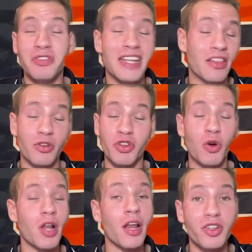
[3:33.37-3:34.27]
either
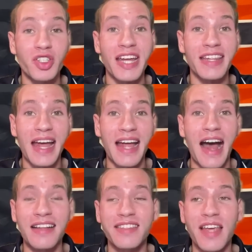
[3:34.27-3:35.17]
don't understand that
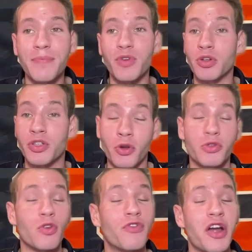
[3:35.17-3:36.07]
concept or don't
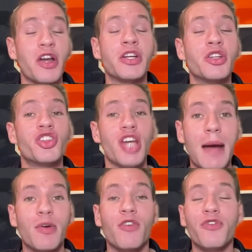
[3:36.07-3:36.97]
do a very good
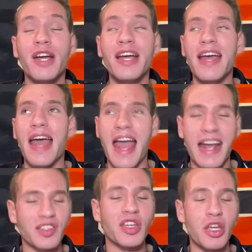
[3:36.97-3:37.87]
job of
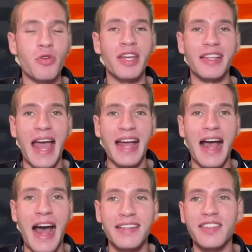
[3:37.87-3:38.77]
executing that
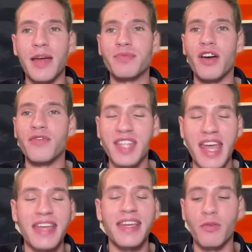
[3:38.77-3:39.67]
concept of
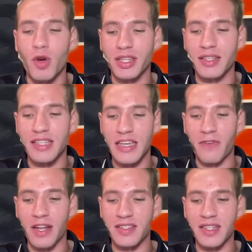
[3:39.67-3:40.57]
taking what the
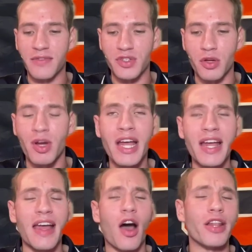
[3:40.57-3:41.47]
defense gives you.
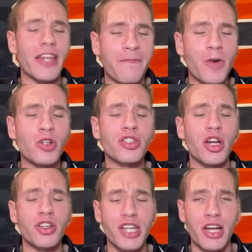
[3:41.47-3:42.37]
On that first
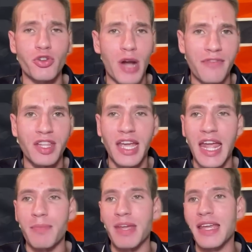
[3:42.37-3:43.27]
touchdown drive of the
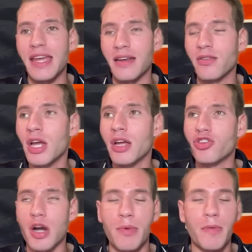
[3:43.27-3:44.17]
game, he hit
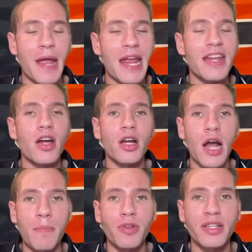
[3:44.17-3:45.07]
Trebor Pena a
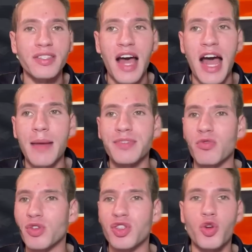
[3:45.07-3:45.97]
couple of times. It
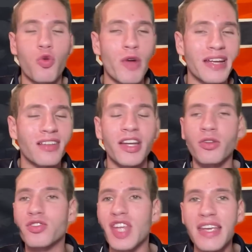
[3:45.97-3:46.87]
was quick little
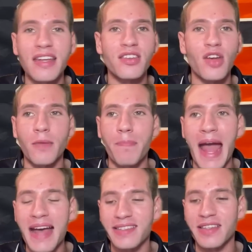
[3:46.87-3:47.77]
dink and dunk
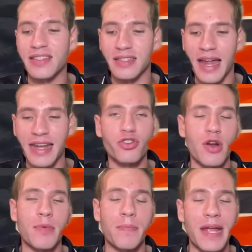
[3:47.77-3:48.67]
passes, letting
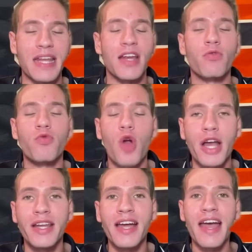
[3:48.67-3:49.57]
Trebor Pena
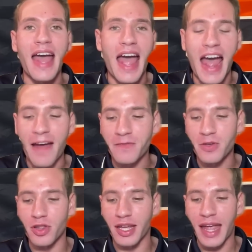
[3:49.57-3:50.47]
run
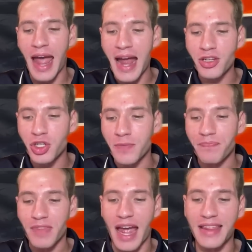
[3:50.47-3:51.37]
after the catch.
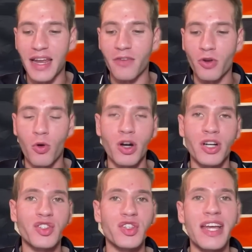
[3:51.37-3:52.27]
And then, of
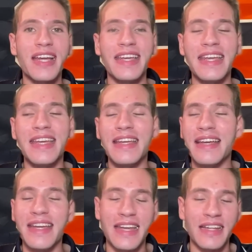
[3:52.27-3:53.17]
course, he
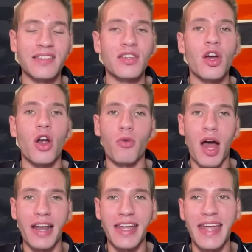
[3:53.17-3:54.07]
hits
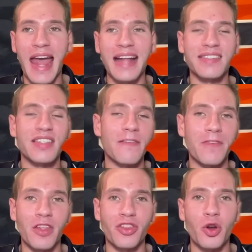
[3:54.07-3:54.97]
Oronde Gadsden for
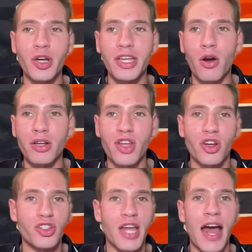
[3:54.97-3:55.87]
the 30-yard
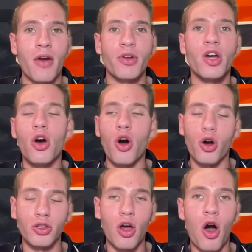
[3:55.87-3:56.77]
touchdown
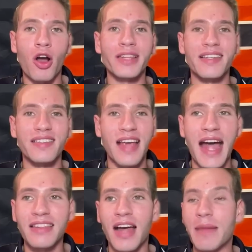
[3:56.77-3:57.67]
along the
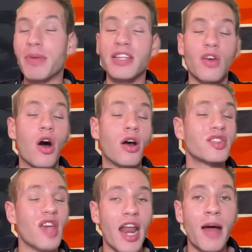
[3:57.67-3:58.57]
sideline. But it's all
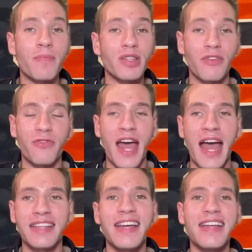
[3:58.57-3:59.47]
set up with the
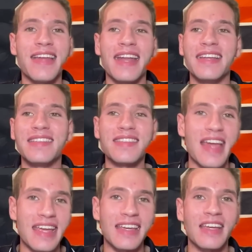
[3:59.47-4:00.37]
fact that he is
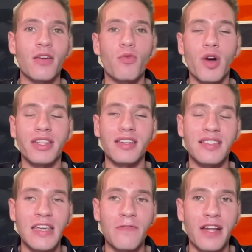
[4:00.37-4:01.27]
taking what the
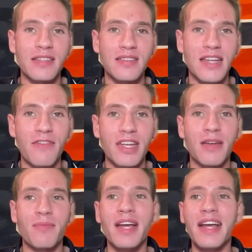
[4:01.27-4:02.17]
defense is giving
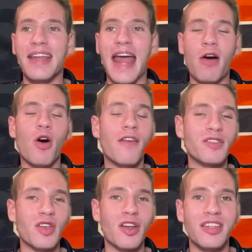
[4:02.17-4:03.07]
him. Now, all of a
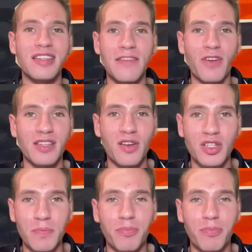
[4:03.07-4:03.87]
sudden, the defense starts to